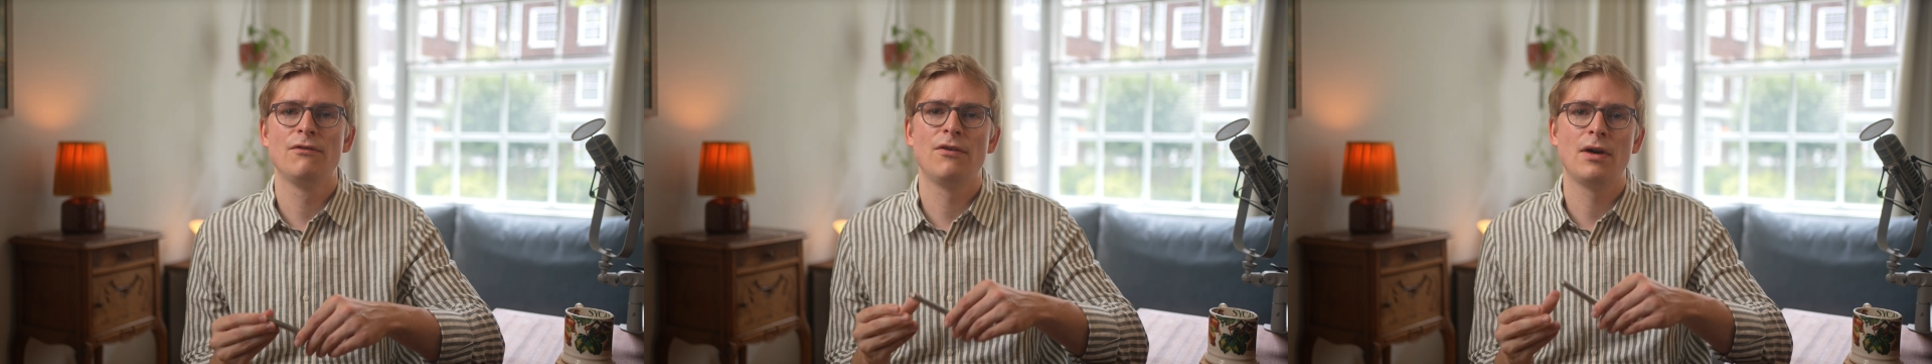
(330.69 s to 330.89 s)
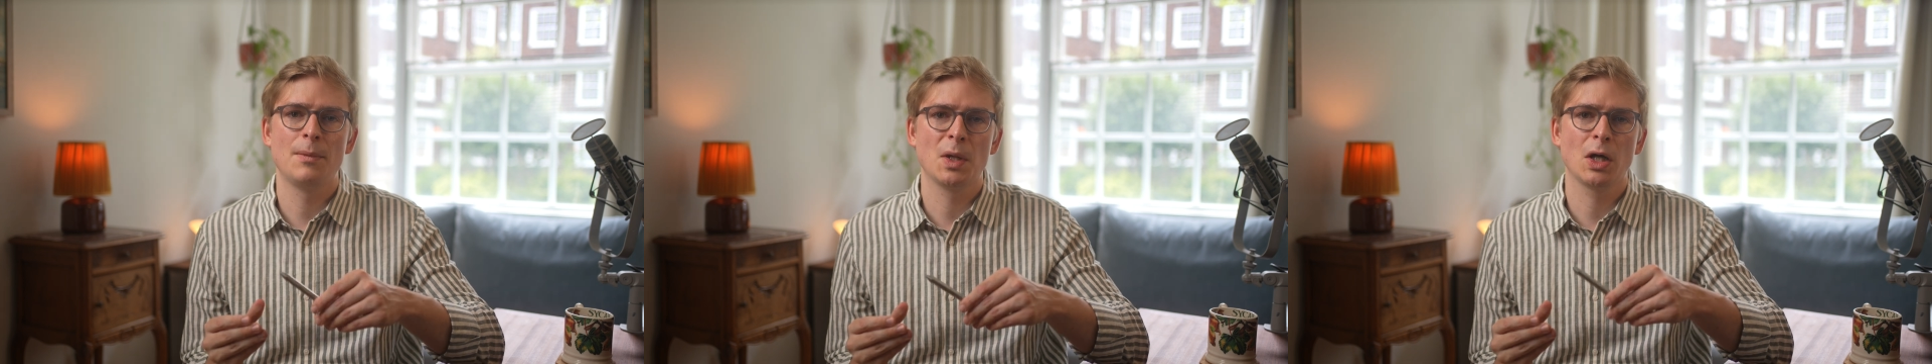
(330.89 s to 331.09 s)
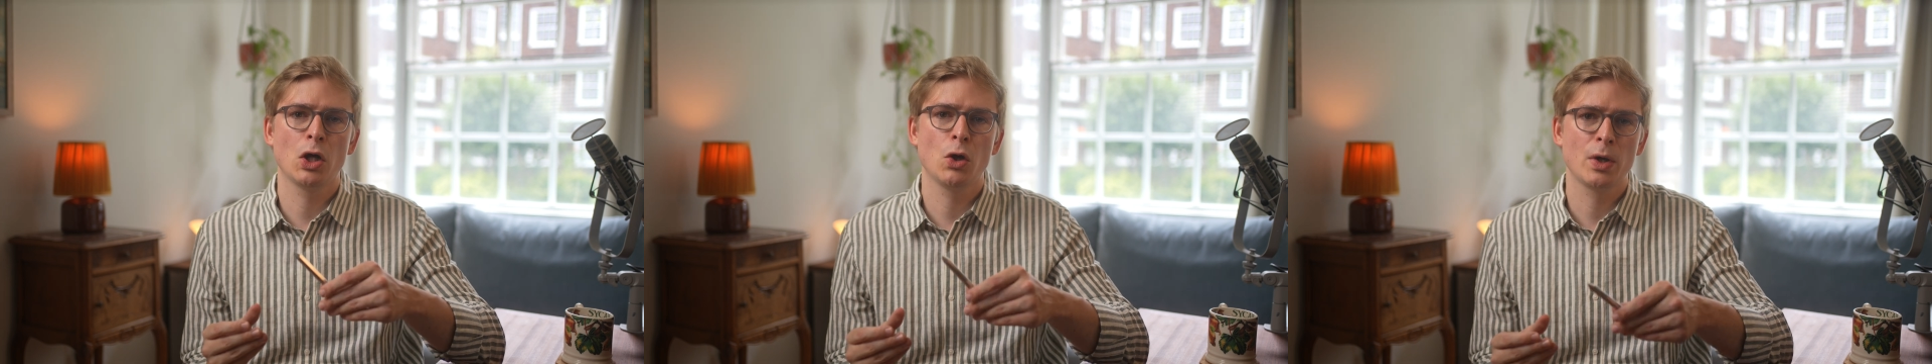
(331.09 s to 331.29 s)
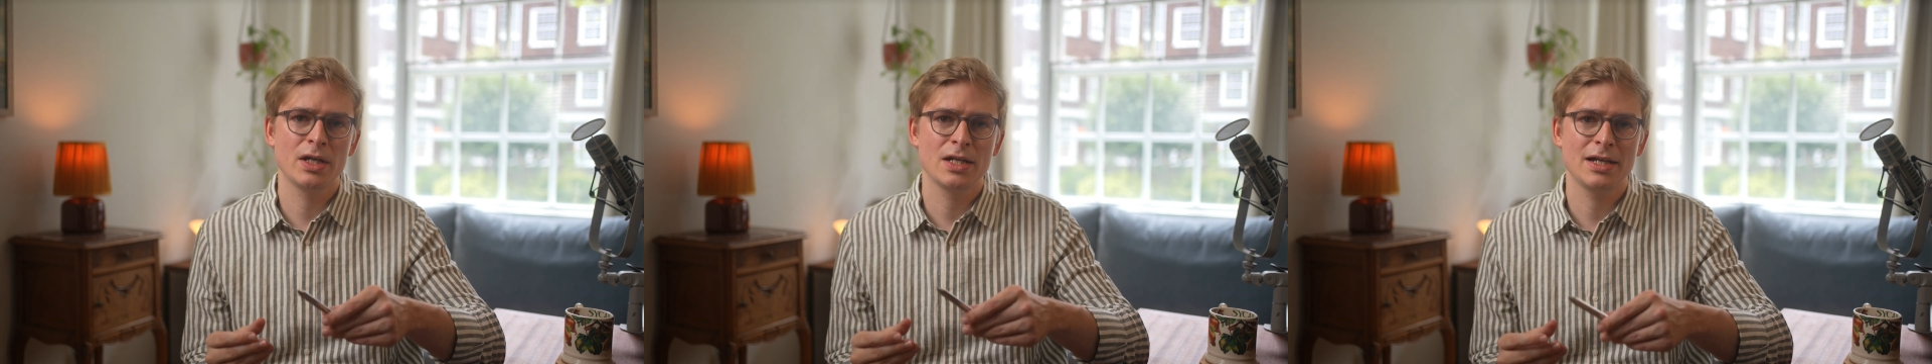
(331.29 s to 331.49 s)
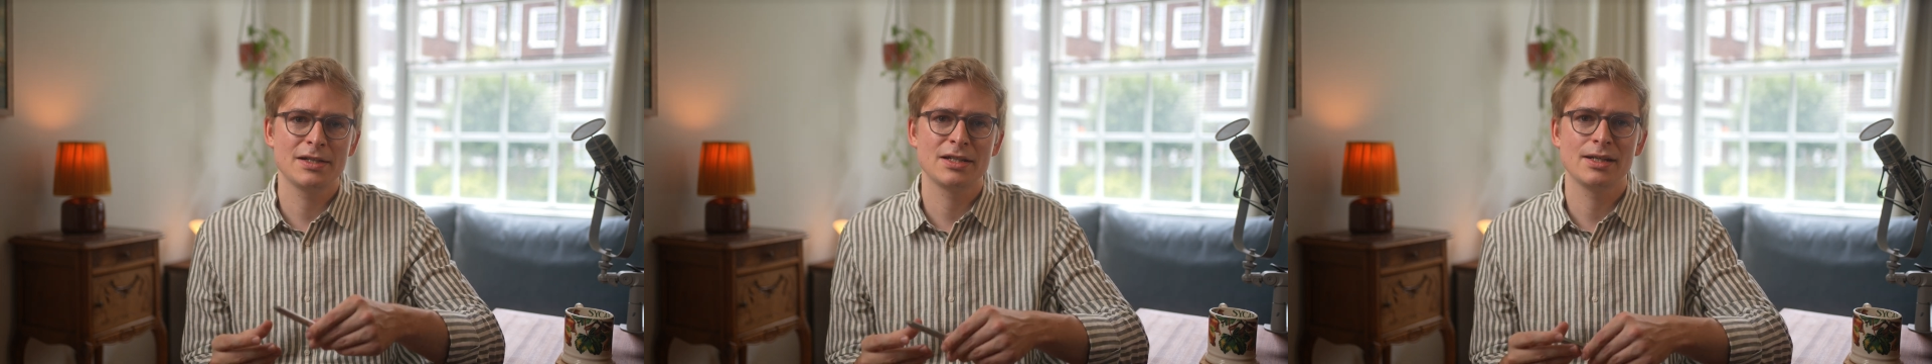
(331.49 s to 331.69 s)

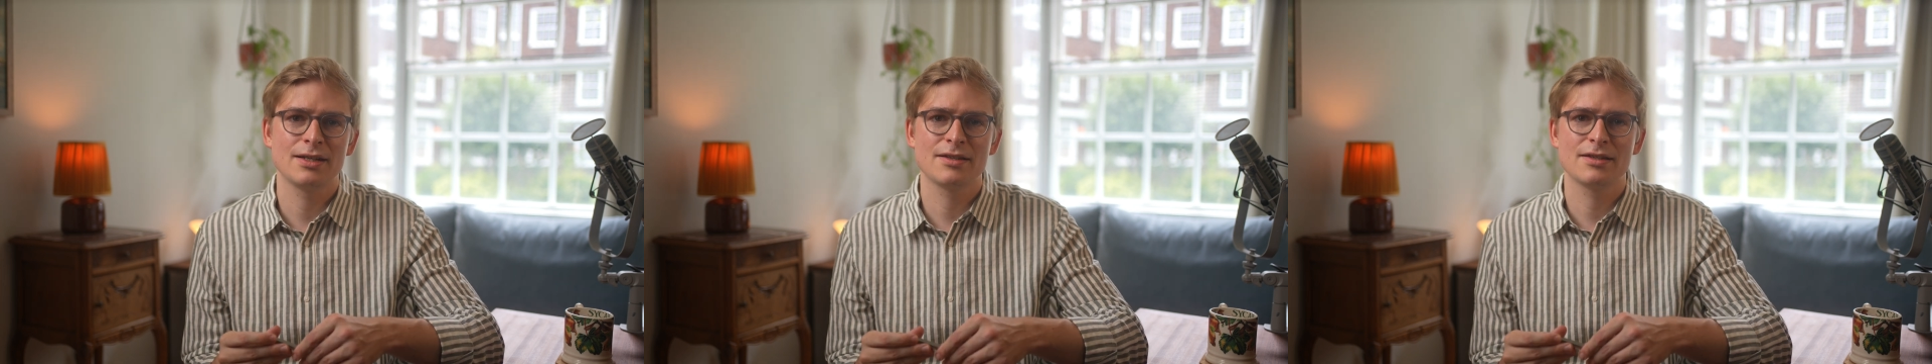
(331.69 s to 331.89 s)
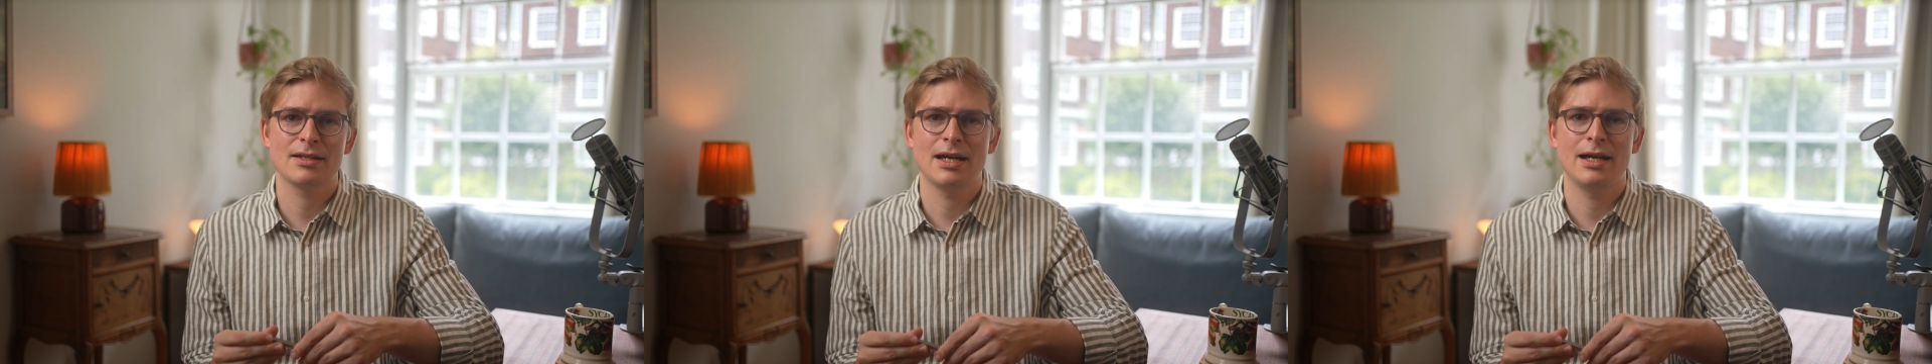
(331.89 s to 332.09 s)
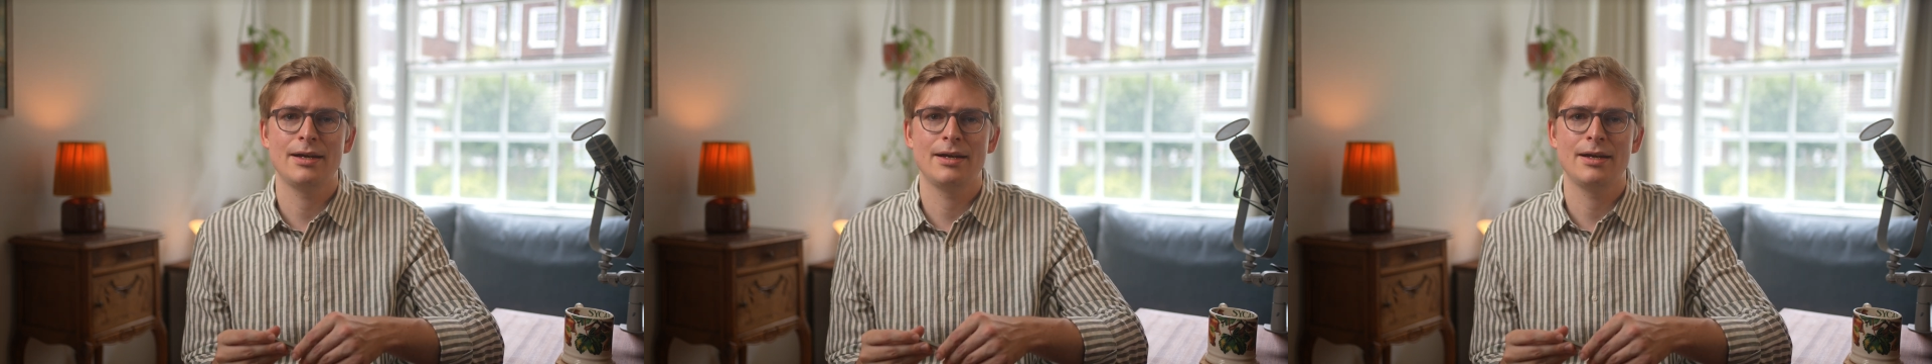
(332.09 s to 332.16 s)
pharmacokinetics,